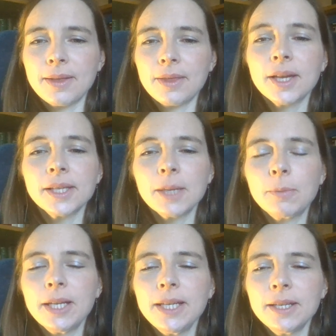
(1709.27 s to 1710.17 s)
Thus I
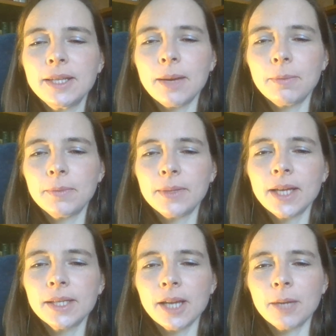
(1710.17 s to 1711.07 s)
pleaded
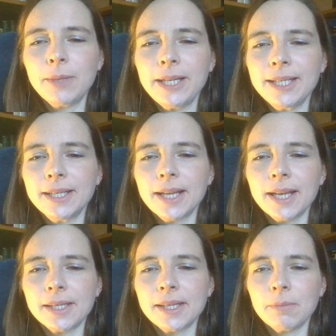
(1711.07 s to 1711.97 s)
against